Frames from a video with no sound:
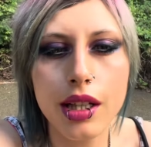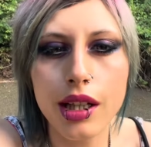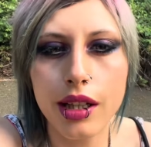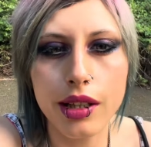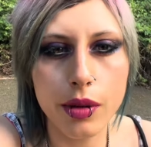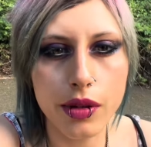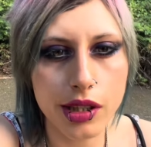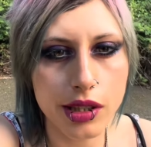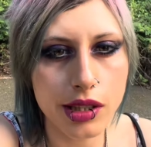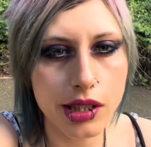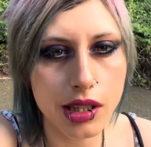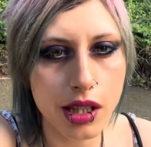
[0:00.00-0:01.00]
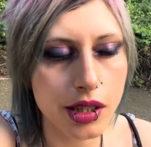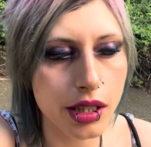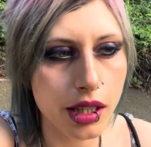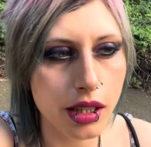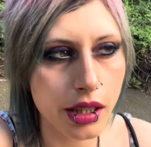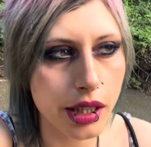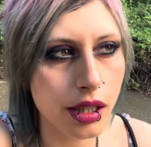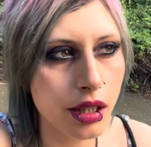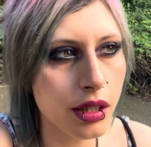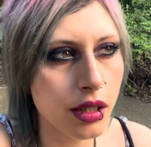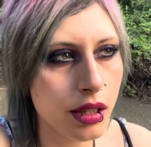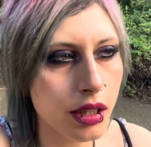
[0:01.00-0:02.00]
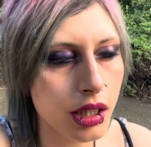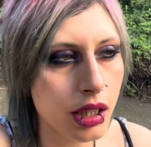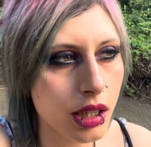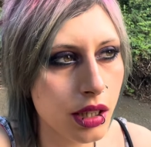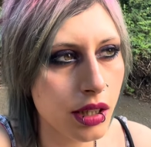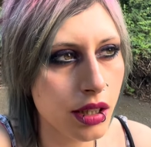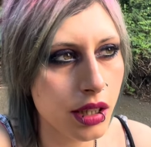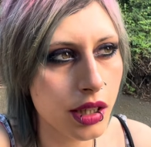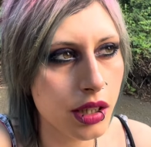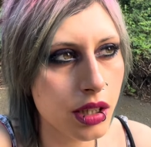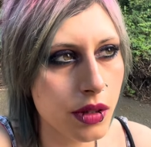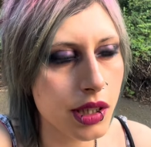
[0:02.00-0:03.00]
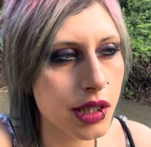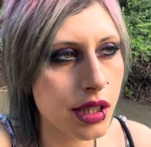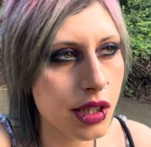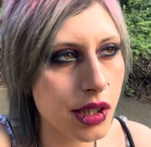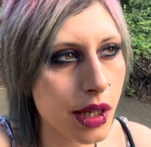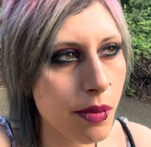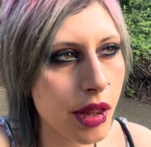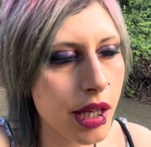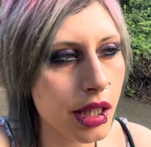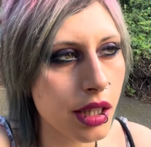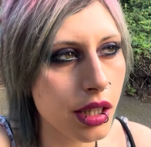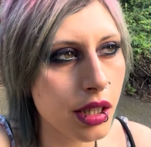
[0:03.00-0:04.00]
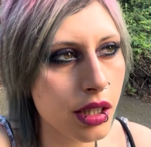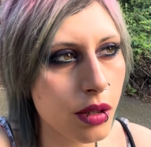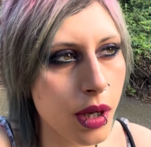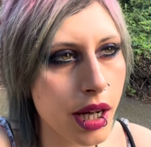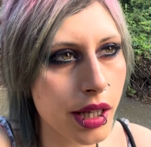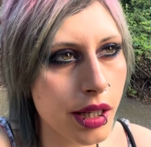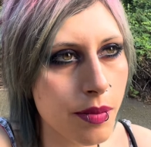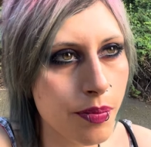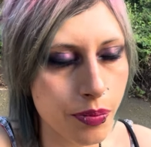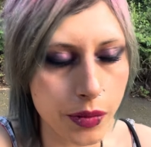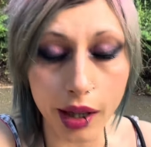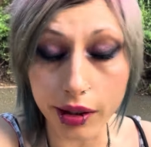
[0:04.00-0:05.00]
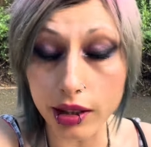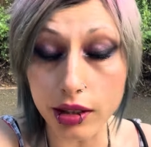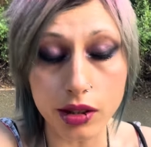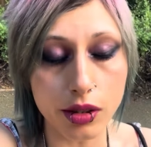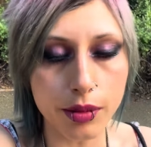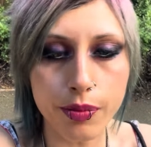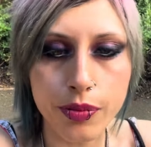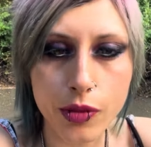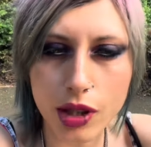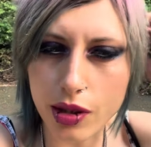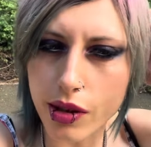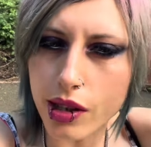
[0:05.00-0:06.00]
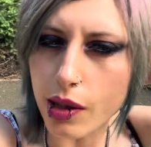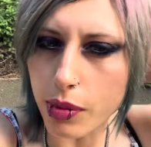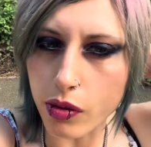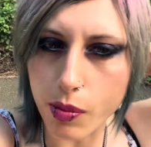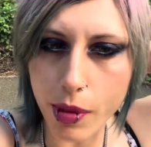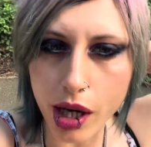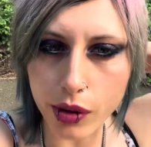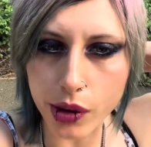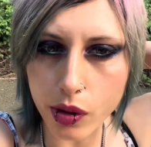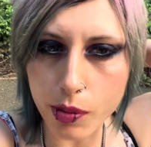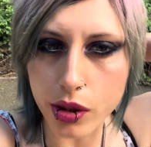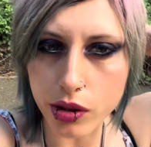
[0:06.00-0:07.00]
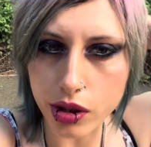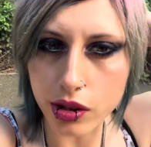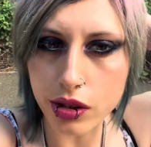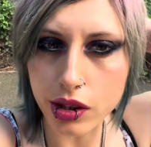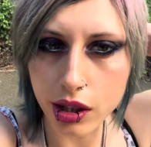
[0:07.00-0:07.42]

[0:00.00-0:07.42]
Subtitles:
And then we were just discussing it, like, you know, is it the same thing in a way? I think so. I think they're both barrier emotions.